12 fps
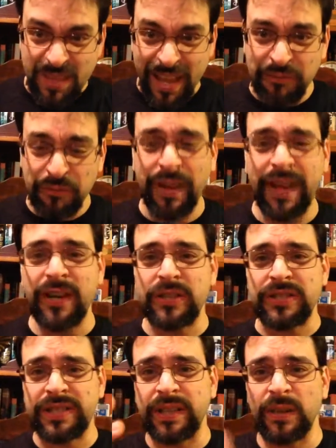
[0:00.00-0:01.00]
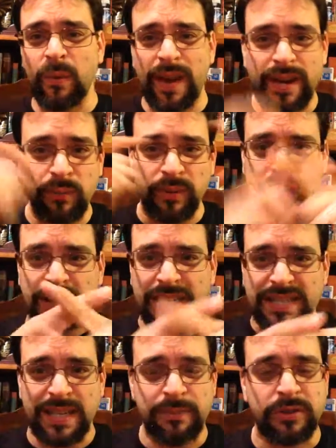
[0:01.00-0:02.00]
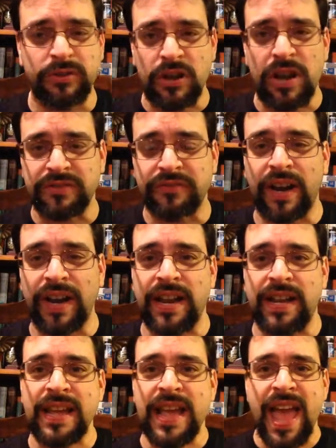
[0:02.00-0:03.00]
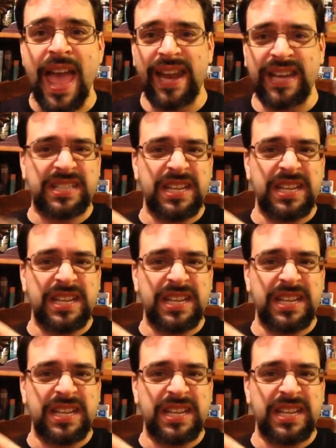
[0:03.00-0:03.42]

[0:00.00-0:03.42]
and Vader silhouetted with lightsabers crossed fighting. And it